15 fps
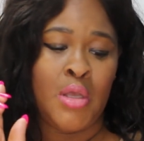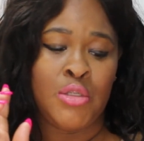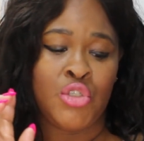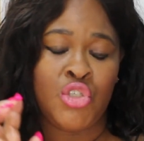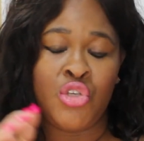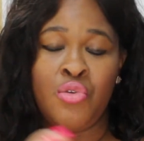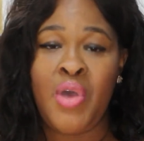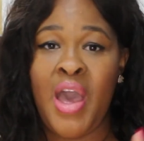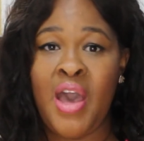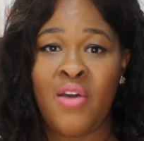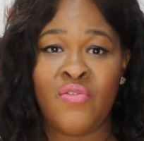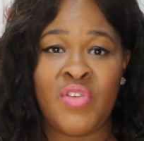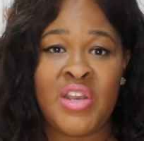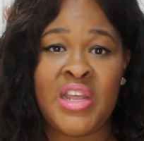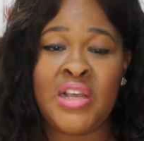Do you
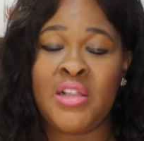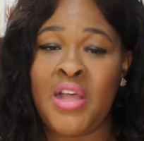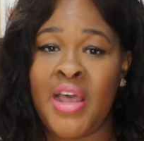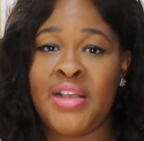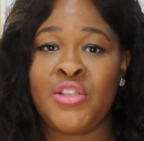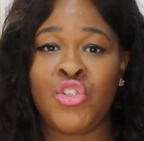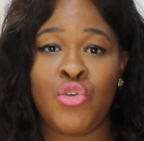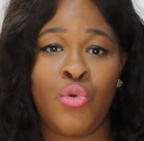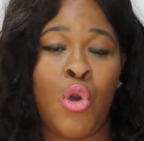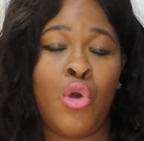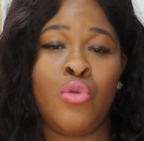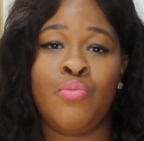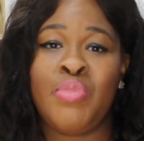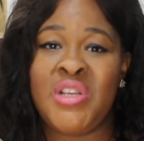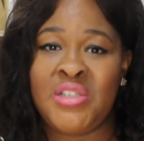have any clients who
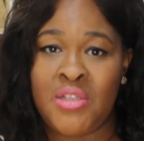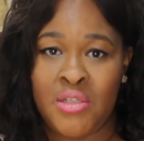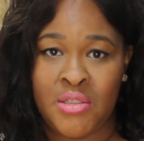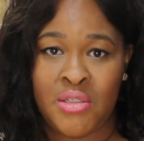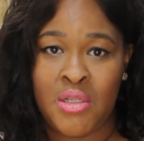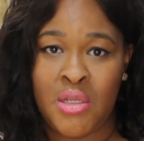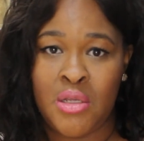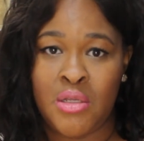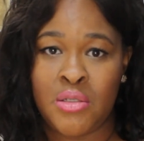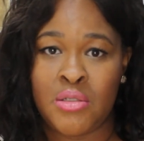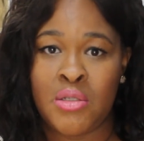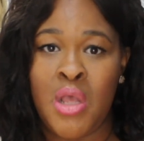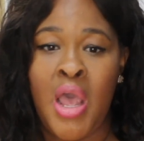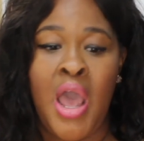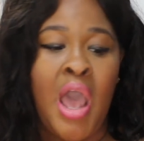own
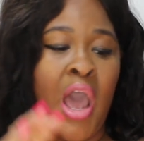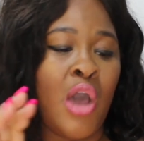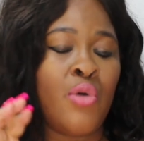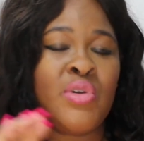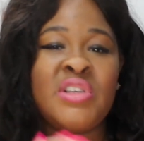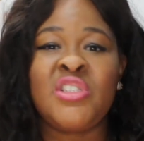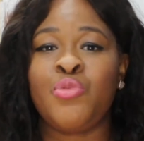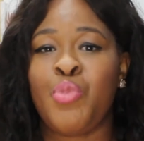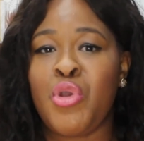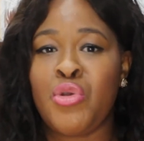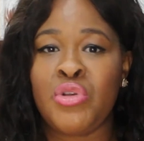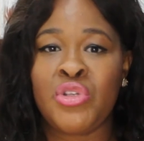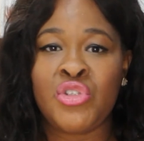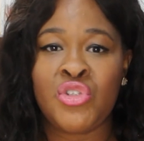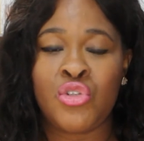businesses? How
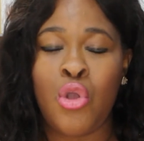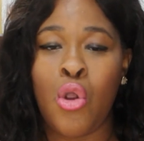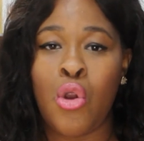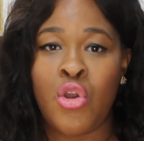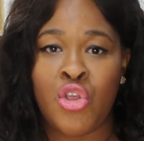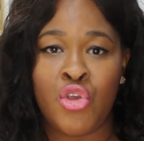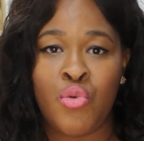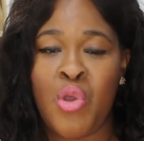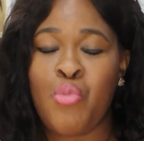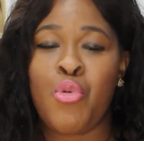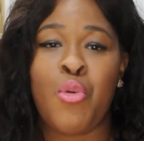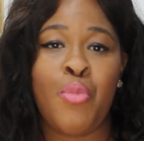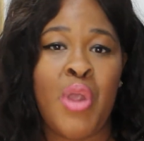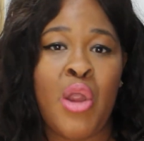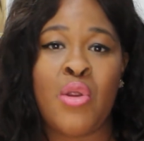experienced are you in
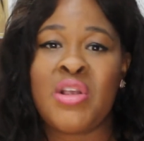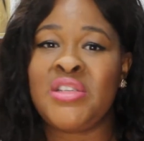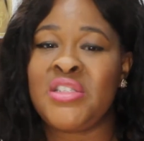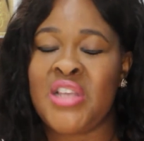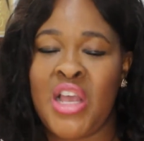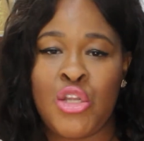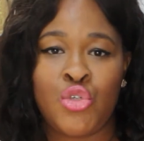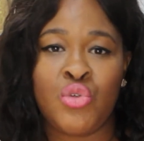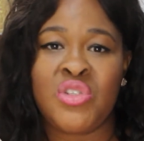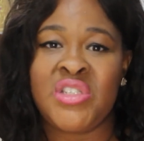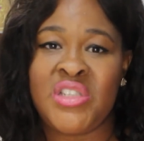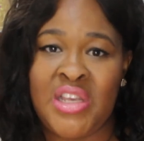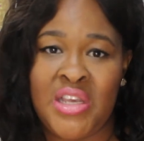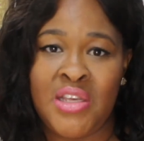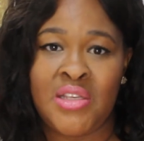preparing Schedule
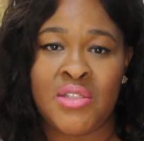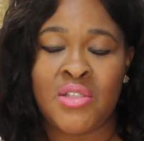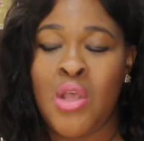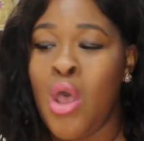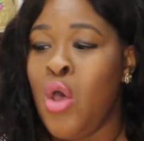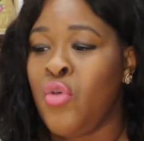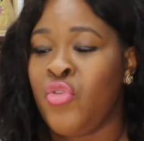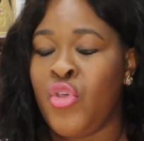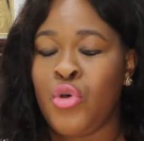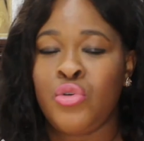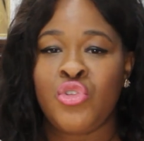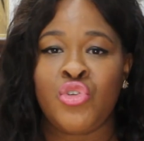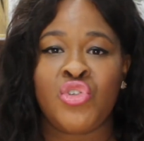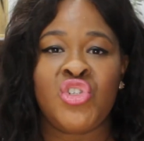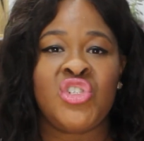Cs?
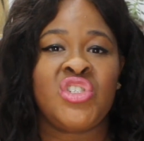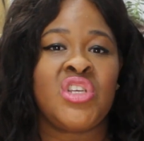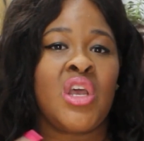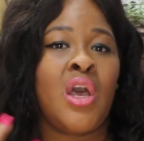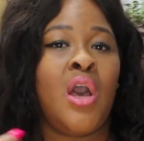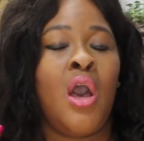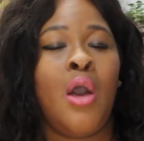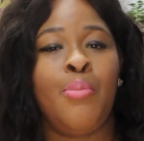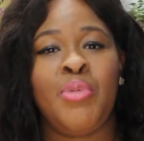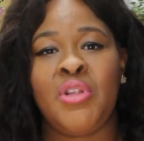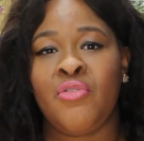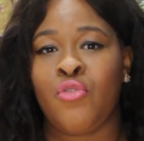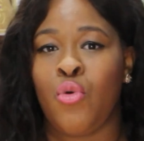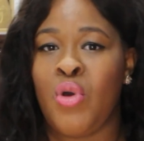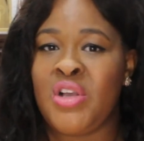Those are just a couple
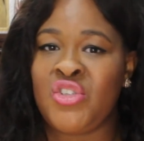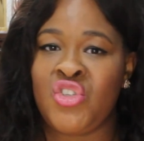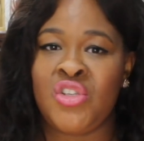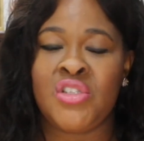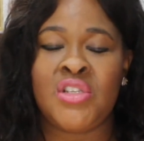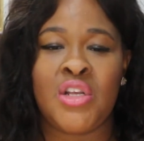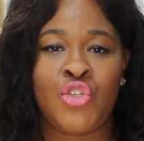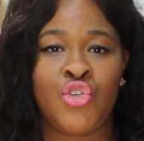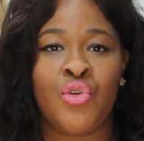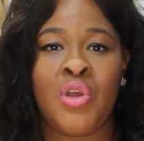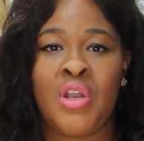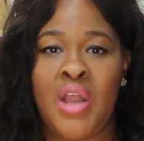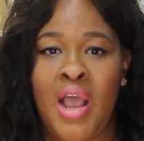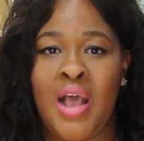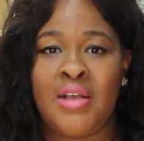of questions that you
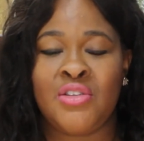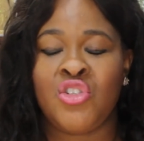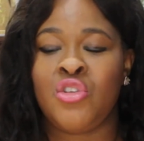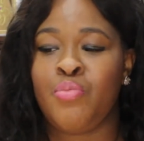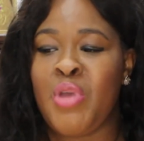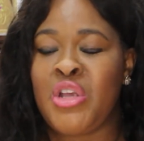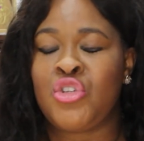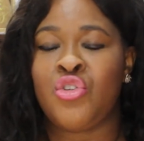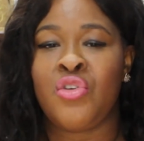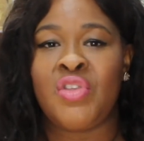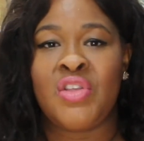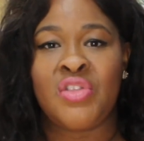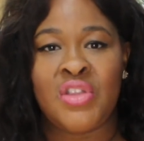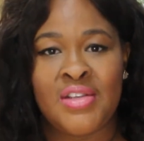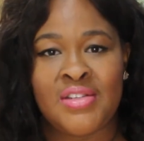can ask to make sure
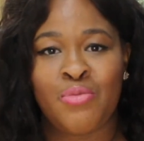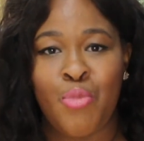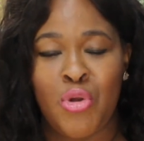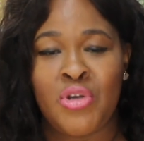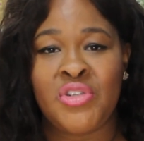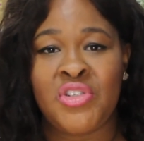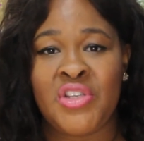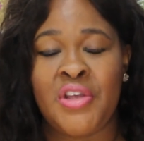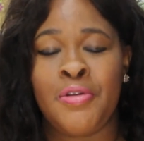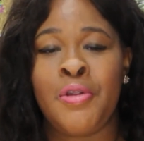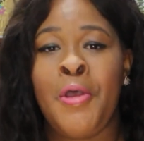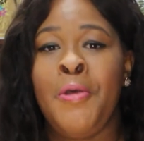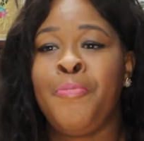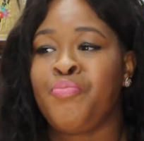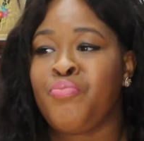that this person
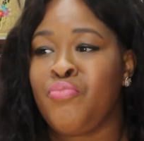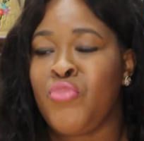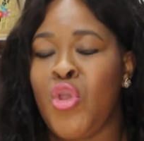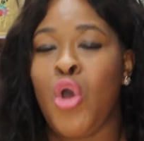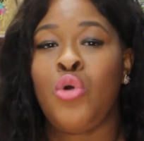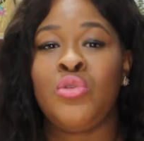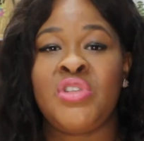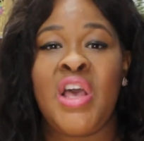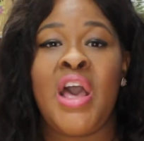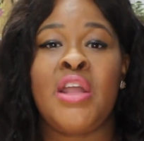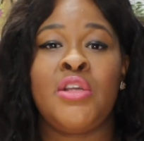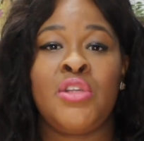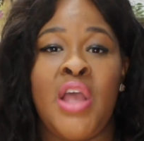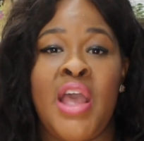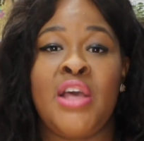knows how
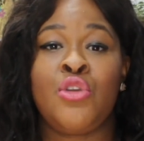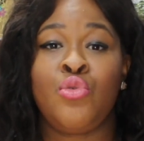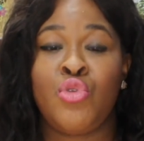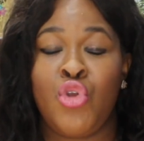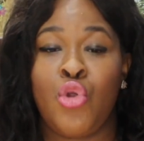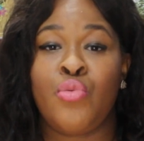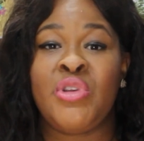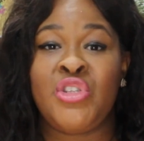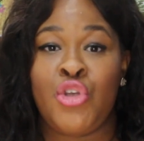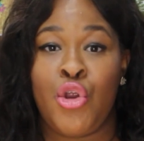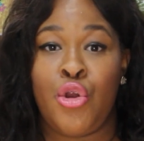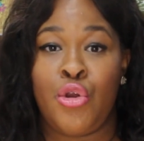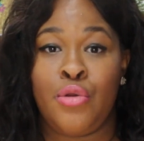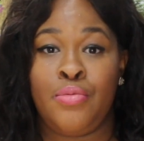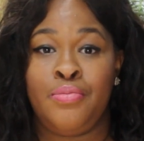to handle your return.